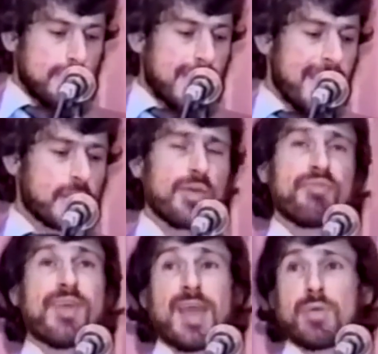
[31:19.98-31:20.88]
Lack of
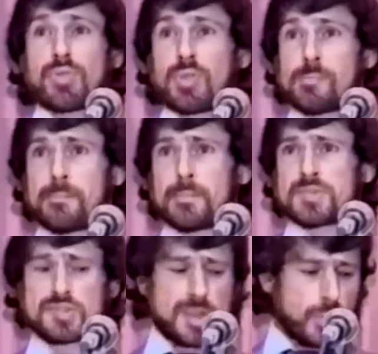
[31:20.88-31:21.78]
faith,
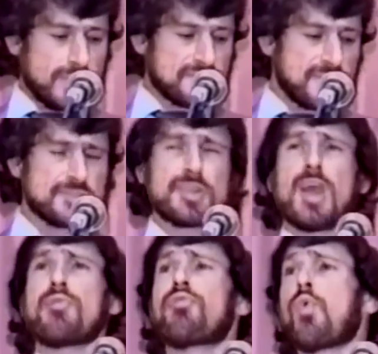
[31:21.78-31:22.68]
secret sins. The
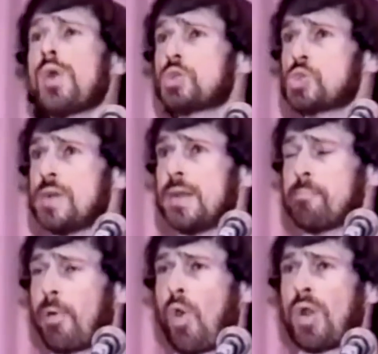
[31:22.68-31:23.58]

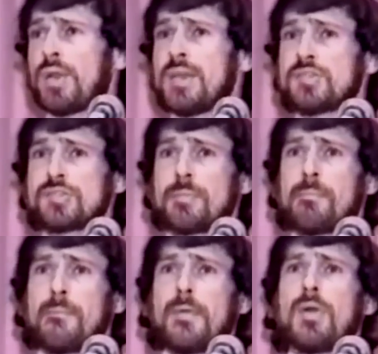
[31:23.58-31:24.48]
unfortunate part is
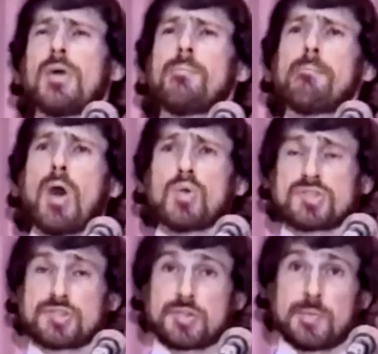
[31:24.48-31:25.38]

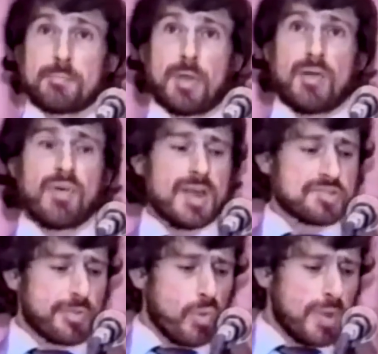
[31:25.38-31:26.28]
most of
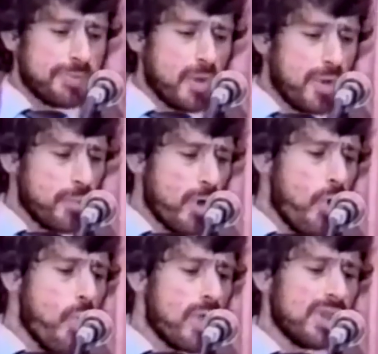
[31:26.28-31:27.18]
us thought that we were
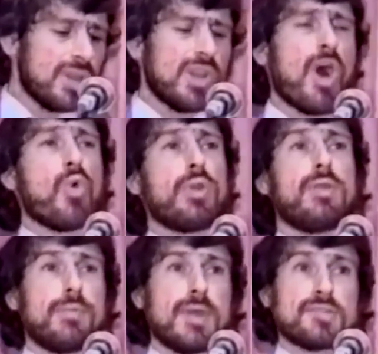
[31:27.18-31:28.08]
all alone
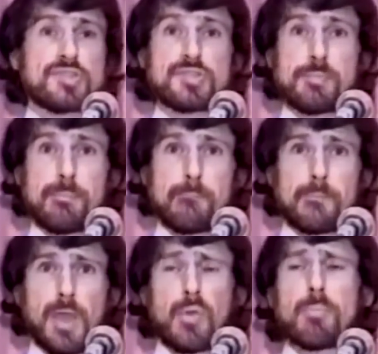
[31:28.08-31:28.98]
in this.
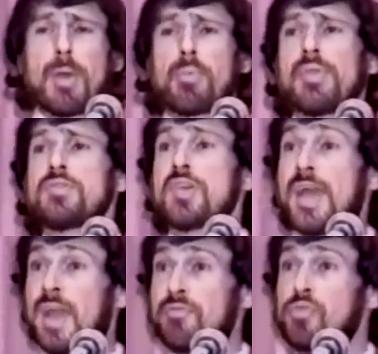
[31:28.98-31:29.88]
I remember the
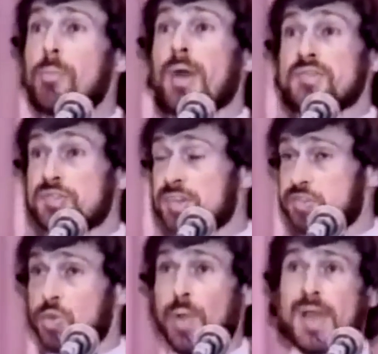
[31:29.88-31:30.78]
day after my
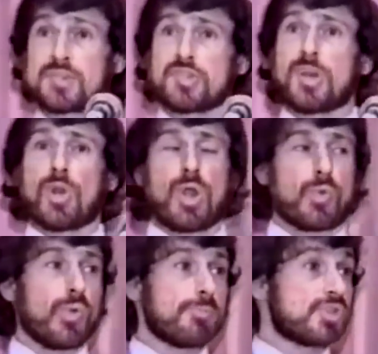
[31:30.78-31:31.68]
sister exited our
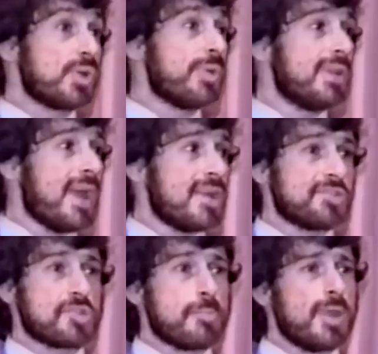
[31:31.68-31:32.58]
group, she
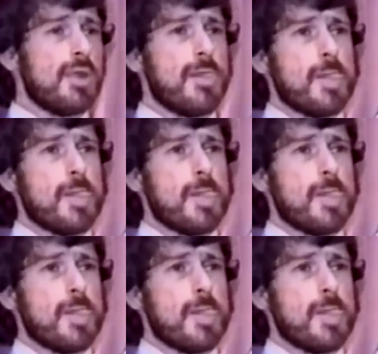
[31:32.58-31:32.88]
related to me.